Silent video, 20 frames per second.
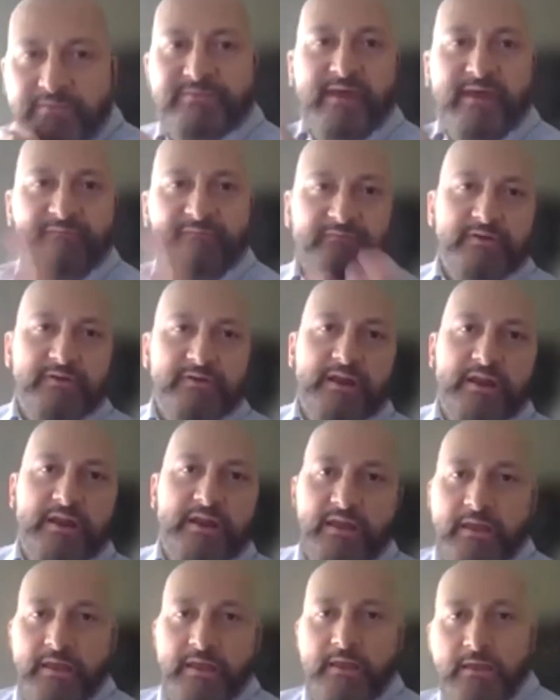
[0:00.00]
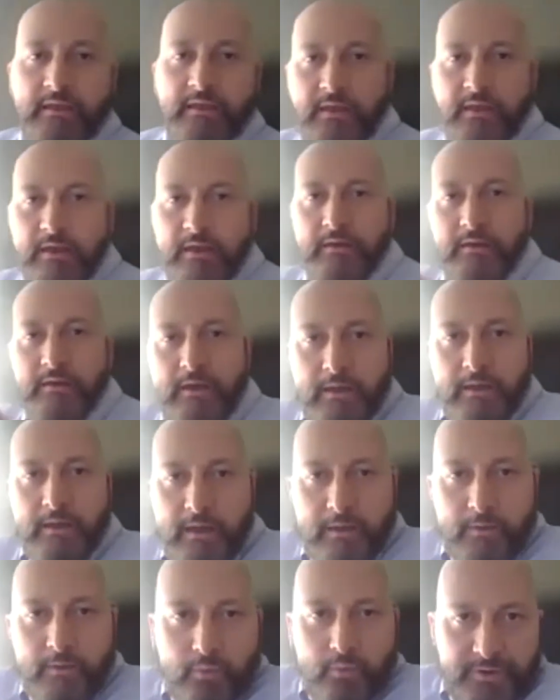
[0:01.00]
definitely,
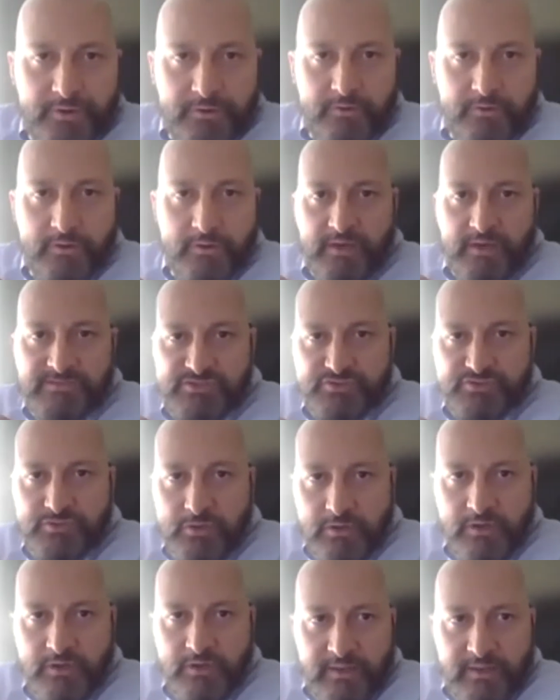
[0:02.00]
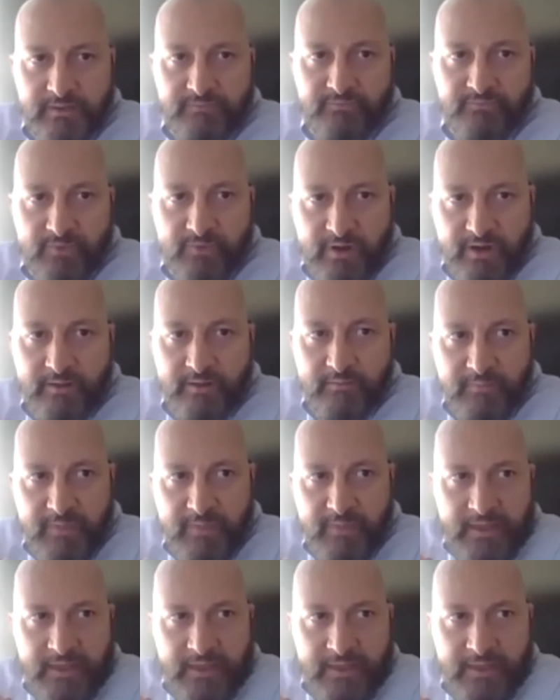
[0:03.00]
I would strongly
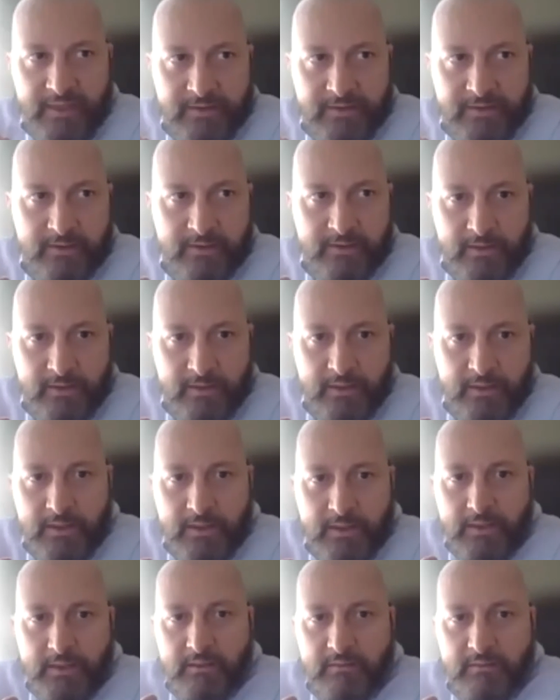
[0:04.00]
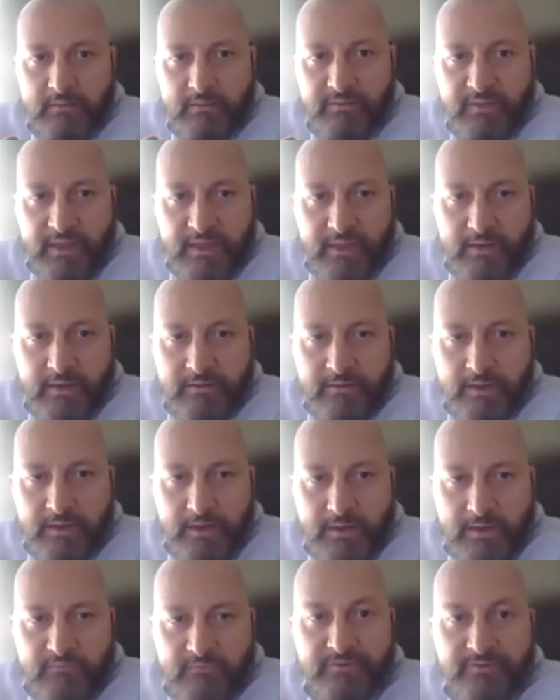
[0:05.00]
recommend that
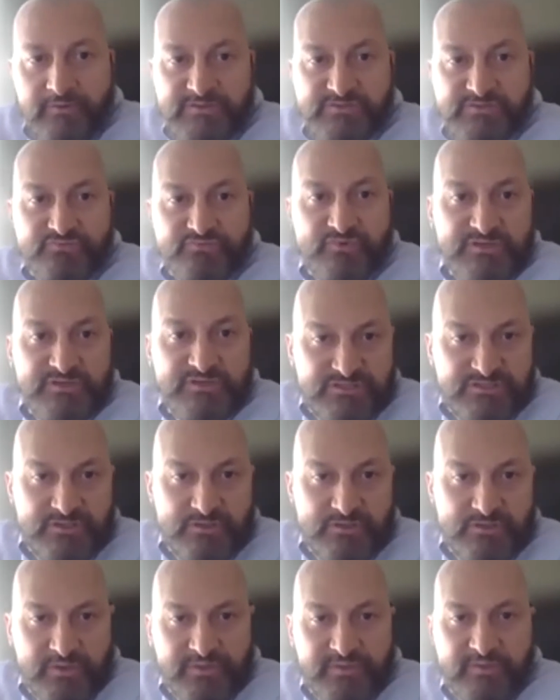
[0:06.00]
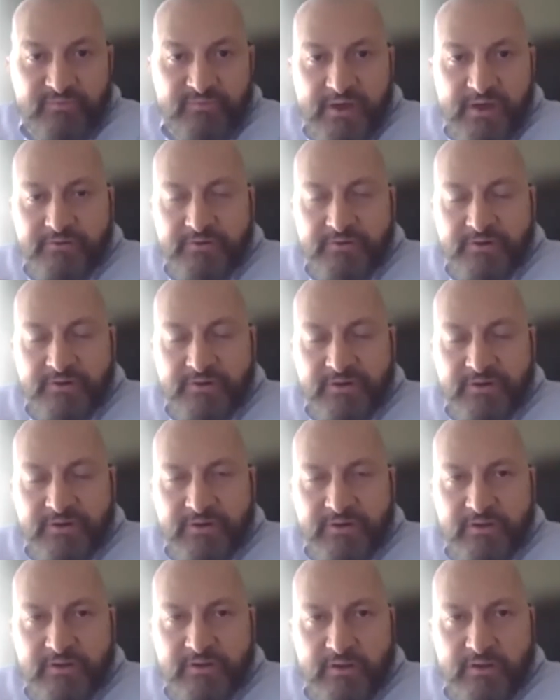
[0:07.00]
veterans register with the
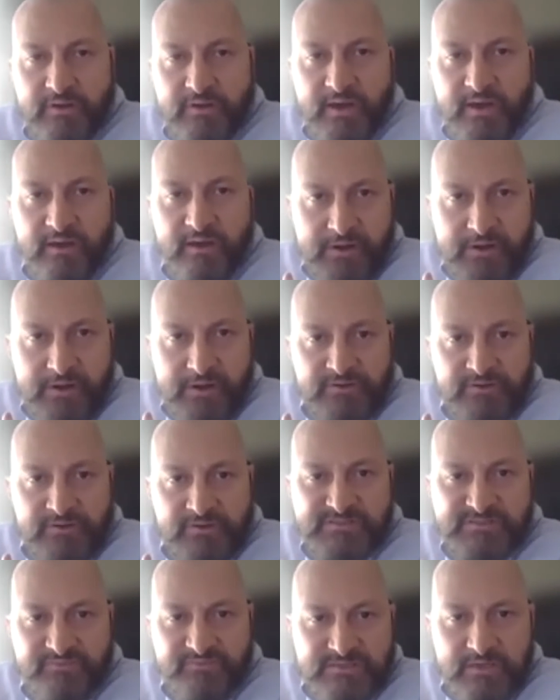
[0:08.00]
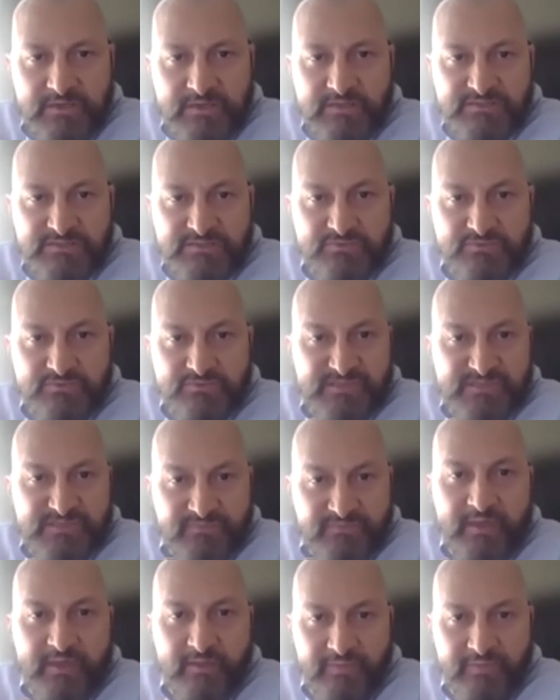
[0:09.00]
Veterans Affairs to receive
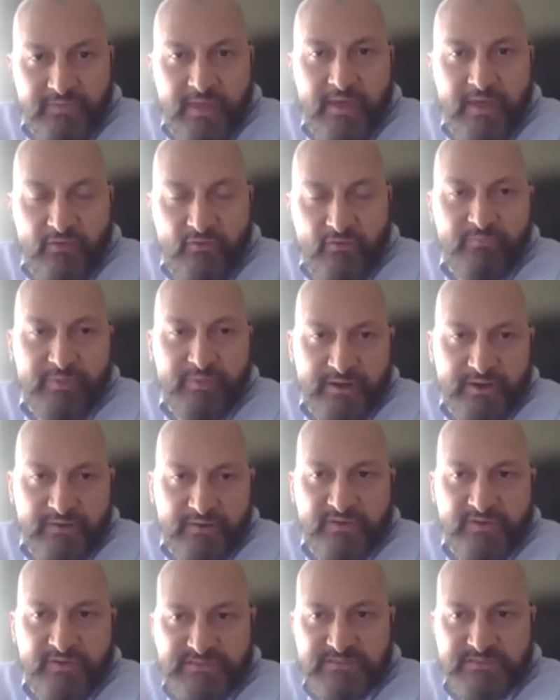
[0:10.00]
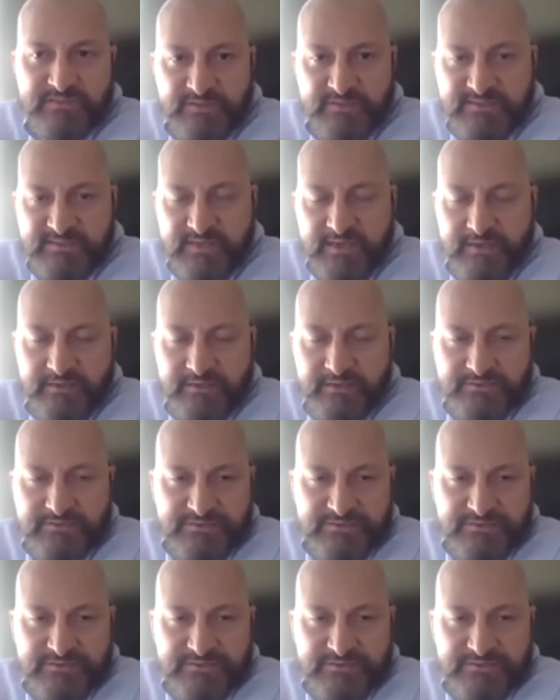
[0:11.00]
the health benefits they're entitled to.